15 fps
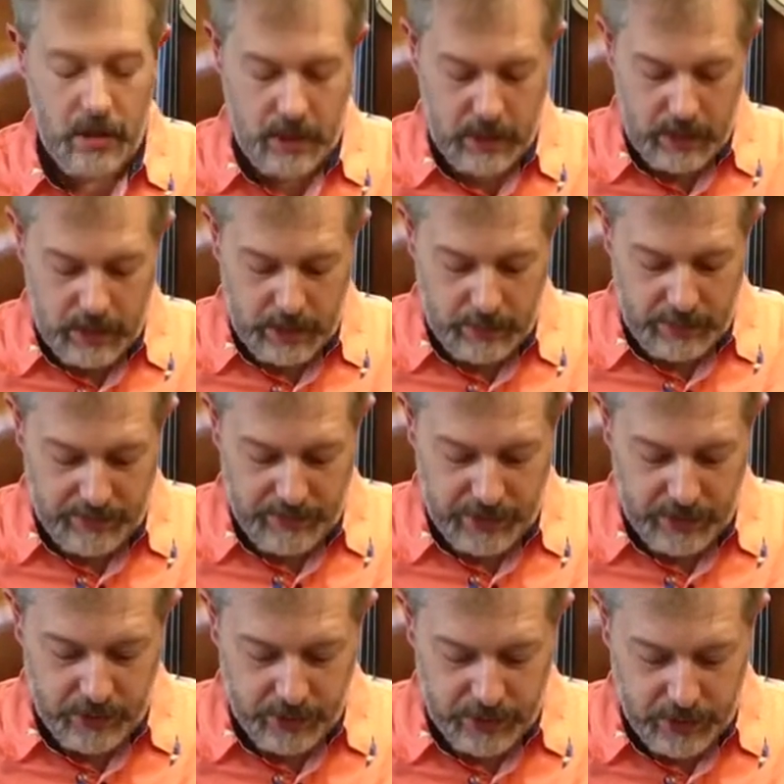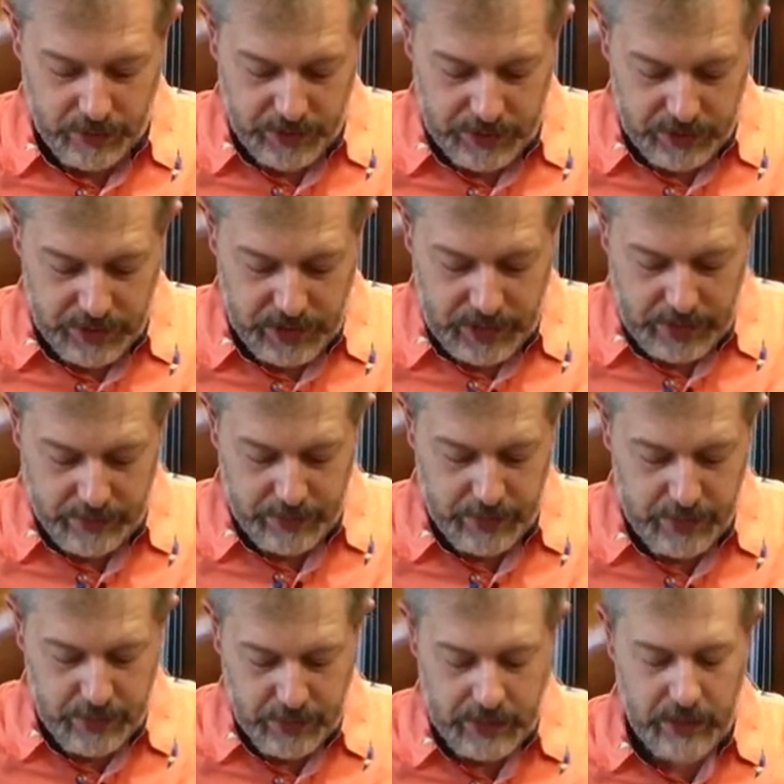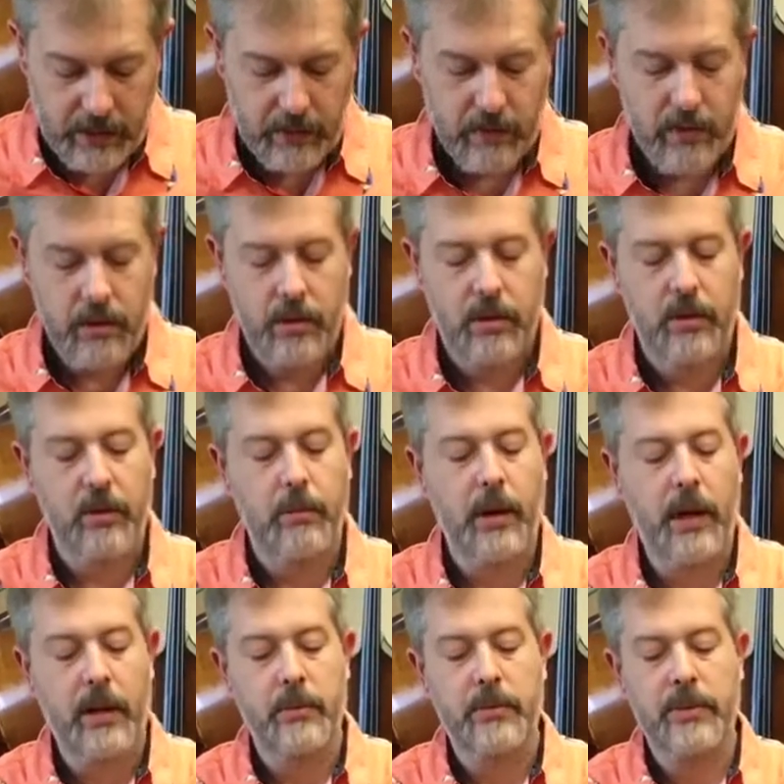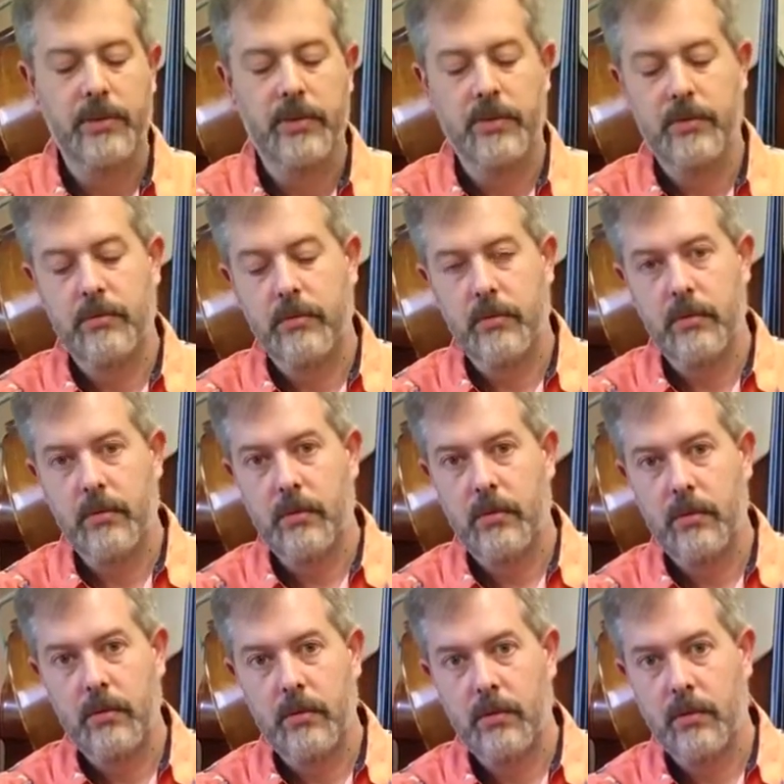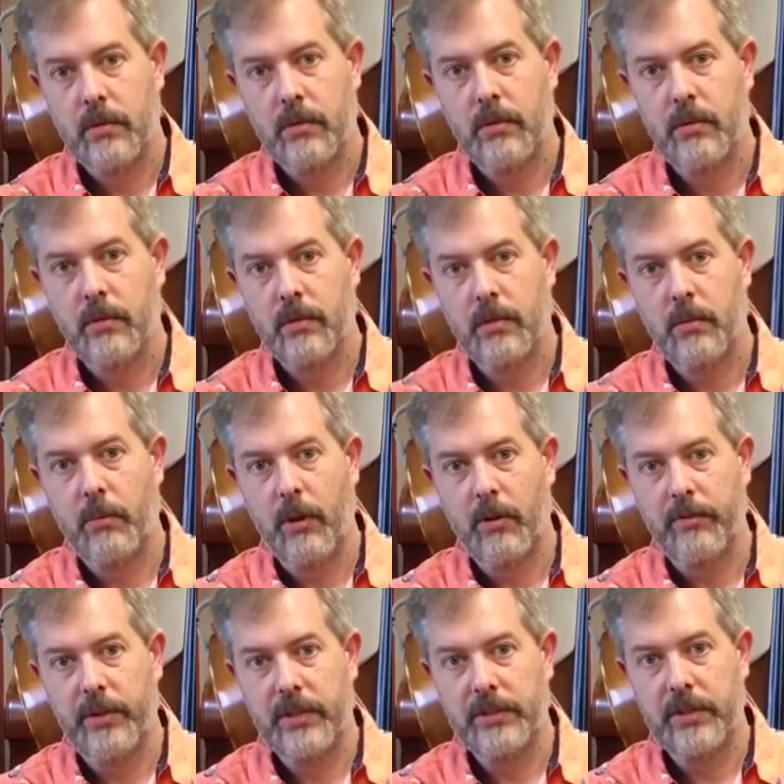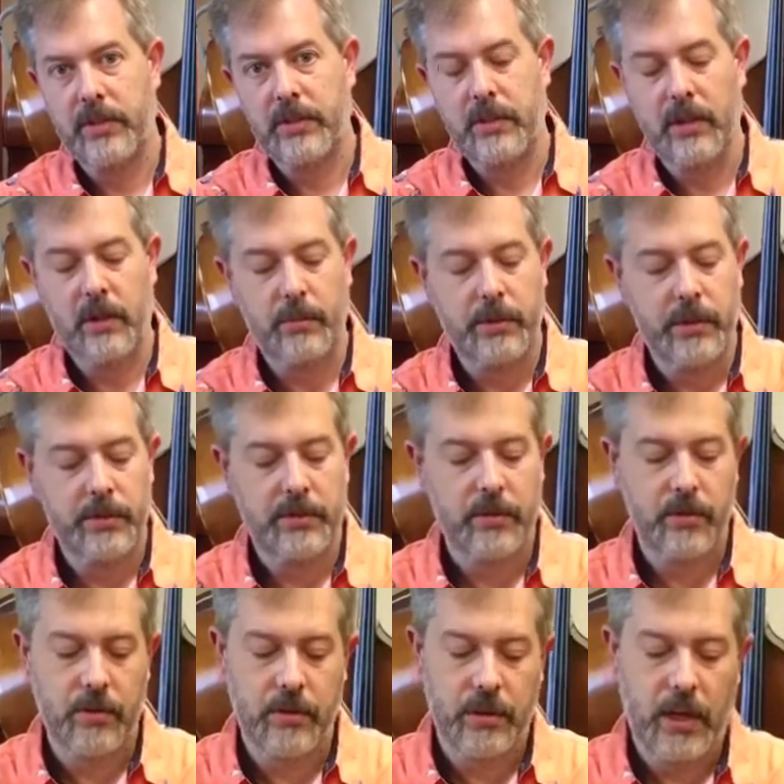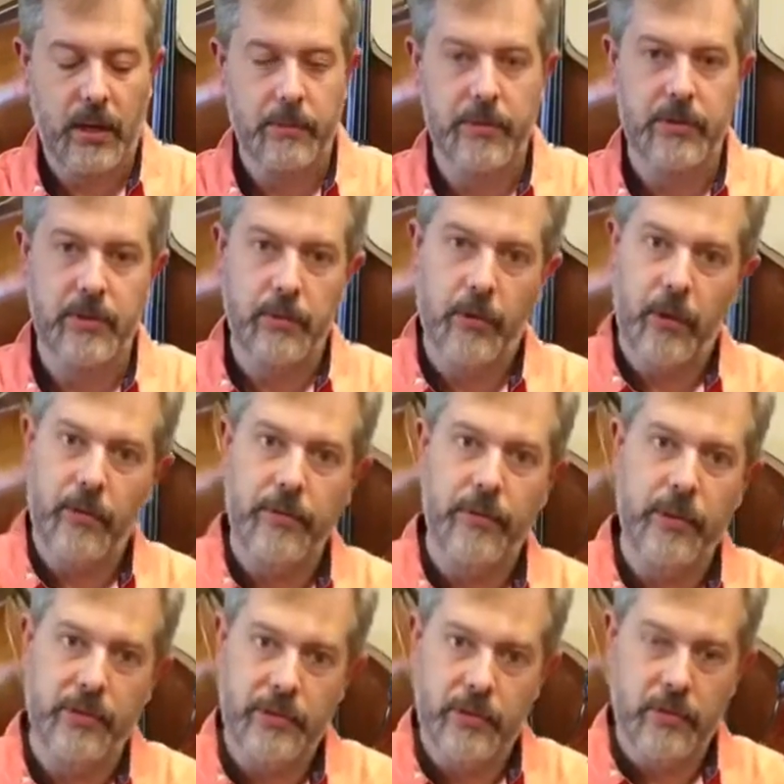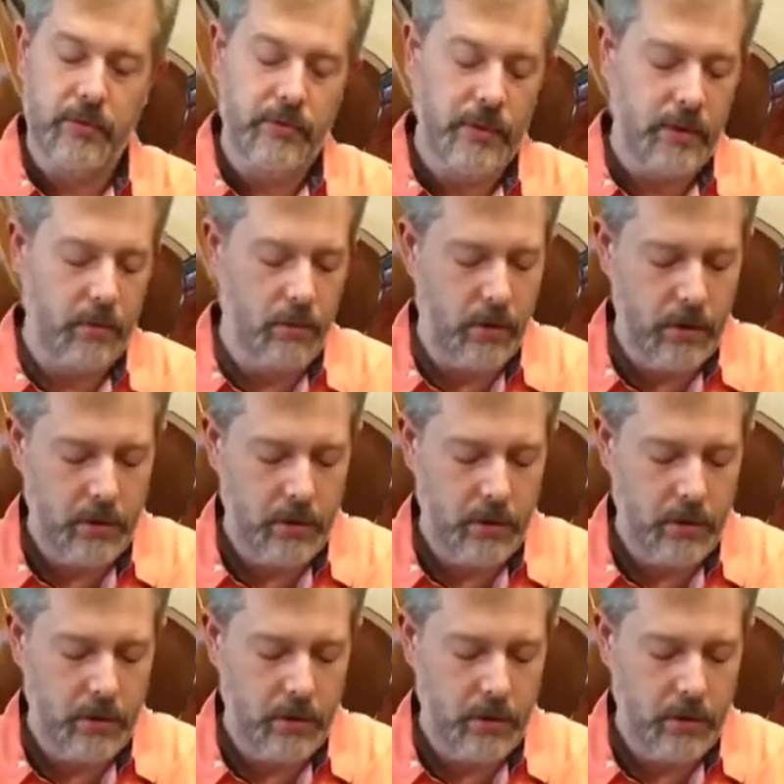And my fingers over the top. Again, the bottom is the part facing the tailpiece. The top is the part facing the fingerboard.